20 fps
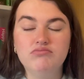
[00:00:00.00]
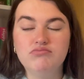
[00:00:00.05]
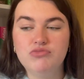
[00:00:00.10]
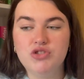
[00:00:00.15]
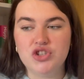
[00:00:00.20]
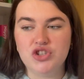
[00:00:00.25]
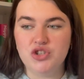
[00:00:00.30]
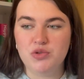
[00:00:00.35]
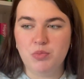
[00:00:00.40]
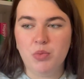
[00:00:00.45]

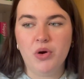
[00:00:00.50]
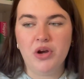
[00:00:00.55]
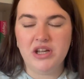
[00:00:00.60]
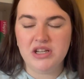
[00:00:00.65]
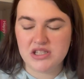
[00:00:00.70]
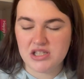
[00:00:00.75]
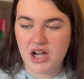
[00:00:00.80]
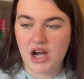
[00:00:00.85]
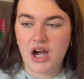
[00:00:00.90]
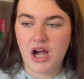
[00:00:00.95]
just a point in
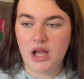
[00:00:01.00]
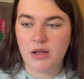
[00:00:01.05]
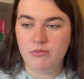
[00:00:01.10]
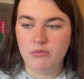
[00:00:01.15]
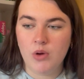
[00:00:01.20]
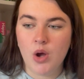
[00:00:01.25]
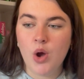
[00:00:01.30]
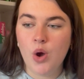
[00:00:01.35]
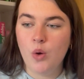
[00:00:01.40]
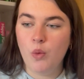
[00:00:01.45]
time
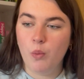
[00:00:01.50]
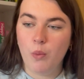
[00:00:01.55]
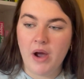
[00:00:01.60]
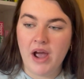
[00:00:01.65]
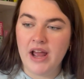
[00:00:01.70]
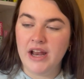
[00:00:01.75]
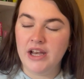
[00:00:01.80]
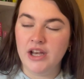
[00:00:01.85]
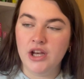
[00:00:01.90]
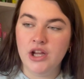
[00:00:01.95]

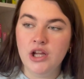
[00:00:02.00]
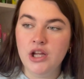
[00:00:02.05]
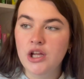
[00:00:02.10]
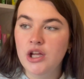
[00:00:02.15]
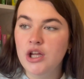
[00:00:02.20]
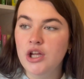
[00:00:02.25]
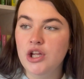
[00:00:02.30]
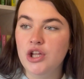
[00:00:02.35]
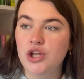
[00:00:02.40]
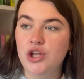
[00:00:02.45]
when
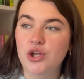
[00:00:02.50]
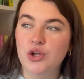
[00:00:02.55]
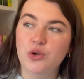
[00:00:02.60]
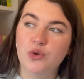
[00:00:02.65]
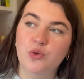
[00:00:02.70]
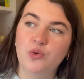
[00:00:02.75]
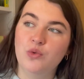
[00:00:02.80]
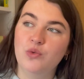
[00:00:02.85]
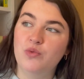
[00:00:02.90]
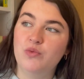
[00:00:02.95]

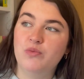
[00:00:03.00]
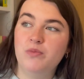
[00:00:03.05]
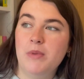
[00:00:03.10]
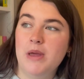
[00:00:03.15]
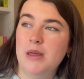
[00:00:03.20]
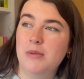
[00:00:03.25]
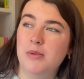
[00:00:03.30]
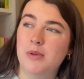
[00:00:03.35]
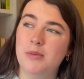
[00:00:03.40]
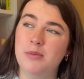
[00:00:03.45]
you've
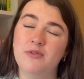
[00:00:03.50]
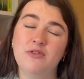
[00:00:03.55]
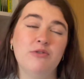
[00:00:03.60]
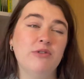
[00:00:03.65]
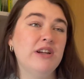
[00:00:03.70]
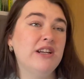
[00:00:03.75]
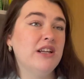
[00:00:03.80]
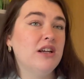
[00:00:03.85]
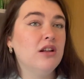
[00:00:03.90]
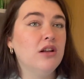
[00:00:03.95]
maybe been
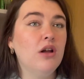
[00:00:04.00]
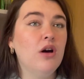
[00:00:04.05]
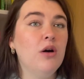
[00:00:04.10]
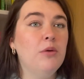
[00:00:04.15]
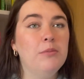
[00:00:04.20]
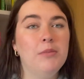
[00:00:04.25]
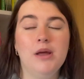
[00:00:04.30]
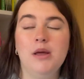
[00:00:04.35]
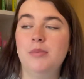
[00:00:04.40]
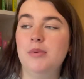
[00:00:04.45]
reading a lot,
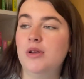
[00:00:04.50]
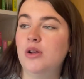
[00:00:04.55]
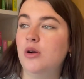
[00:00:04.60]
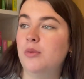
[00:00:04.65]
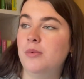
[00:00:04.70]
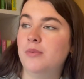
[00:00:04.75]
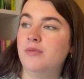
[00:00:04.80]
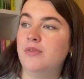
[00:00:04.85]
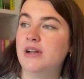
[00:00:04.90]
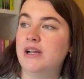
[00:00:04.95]
maybe not
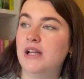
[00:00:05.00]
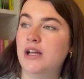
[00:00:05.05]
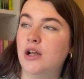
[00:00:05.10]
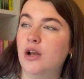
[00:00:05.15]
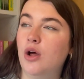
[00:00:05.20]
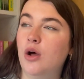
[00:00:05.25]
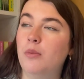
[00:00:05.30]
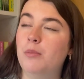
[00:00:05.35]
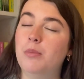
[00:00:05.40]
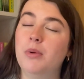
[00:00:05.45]
been reading a
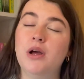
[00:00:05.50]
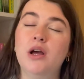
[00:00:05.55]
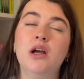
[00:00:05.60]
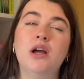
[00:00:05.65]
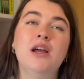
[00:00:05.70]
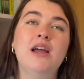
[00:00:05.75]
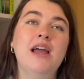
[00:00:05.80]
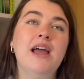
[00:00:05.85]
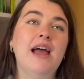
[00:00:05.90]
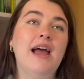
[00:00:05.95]
lot, but
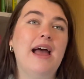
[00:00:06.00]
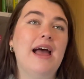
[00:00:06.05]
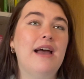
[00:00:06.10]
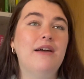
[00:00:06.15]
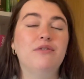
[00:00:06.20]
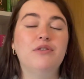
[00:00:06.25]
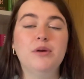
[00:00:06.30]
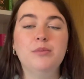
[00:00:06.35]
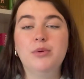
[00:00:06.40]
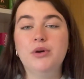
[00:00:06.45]

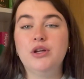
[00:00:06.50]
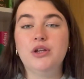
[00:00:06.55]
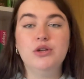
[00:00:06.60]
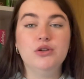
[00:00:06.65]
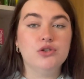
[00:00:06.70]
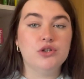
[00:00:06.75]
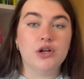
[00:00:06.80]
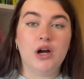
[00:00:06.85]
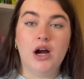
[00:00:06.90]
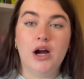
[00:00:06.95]
every book you
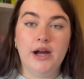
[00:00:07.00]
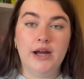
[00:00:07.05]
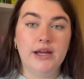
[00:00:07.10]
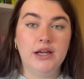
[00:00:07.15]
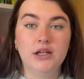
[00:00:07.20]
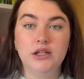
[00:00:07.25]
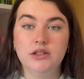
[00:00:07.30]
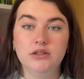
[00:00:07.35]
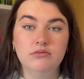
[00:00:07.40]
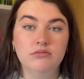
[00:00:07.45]
try
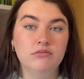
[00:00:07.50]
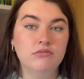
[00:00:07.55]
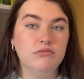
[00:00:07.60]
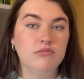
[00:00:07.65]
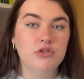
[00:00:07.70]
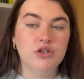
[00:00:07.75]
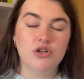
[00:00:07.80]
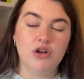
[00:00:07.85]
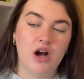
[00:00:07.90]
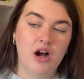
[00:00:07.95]

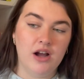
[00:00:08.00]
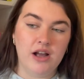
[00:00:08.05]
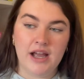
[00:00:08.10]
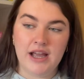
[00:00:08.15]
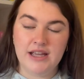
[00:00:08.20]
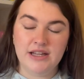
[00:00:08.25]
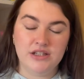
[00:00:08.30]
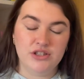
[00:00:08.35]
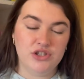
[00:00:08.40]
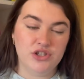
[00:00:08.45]
you can't get
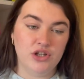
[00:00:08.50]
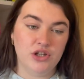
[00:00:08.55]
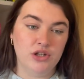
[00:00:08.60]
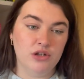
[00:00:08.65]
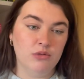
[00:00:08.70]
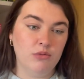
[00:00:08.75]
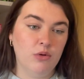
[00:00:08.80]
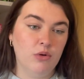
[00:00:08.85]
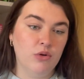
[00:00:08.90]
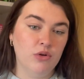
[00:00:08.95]

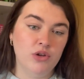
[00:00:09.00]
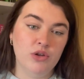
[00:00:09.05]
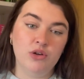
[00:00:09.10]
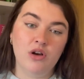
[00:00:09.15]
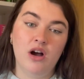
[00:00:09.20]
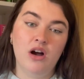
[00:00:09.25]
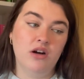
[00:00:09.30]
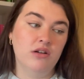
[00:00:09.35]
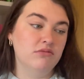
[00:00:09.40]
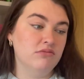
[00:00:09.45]
into, or you
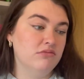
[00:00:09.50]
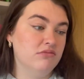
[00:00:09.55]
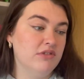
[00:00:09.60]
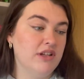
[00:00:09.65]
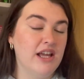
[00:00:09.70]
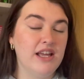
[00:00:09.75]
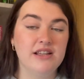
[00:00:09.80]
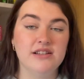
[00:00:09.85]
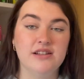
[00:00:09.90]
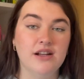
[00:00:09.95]
can't
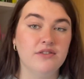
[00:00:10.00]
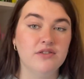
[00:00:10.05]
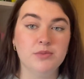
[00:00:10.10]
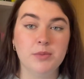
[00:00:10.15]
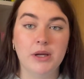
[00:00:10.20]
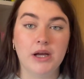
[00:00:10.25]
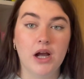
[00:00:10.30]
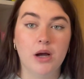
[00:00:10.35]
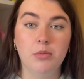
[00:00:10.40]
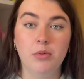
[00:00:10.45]
get yourself to
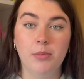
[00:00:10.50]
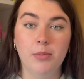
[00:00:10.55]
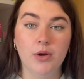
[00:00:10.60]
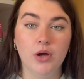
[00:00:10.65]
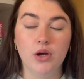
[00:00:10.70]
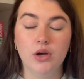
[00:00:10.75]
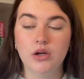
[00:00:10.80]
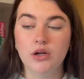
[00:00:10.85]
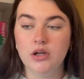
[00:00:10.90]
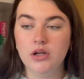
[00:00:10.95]
pick up a
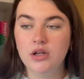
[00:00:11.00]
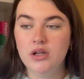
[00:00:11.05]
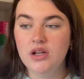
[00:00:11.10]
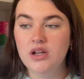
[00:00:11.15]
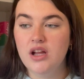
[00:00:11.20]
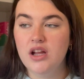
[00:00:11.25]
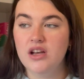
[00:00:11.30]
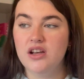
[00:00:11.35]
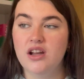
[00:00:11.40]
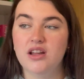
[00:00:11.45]
book,
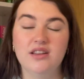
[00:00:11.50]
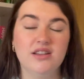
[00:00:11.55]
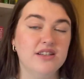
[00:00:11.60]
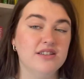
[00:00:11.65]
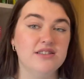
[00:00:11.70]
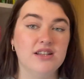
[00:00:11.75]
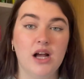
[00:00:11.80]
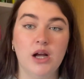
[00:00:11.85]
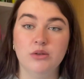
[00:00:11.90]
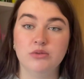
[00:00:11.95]
nothing
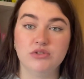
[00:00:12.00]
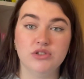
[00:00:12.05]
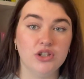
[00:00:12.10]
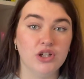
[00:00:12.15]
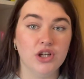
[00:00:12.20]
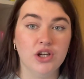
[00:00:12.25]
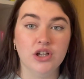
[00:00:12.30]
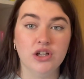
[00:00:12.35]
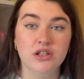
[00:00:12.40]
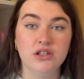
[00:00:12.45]
sounds
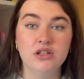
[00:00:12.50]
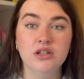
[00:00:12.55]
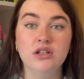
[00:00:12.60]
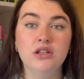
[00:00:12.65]
good.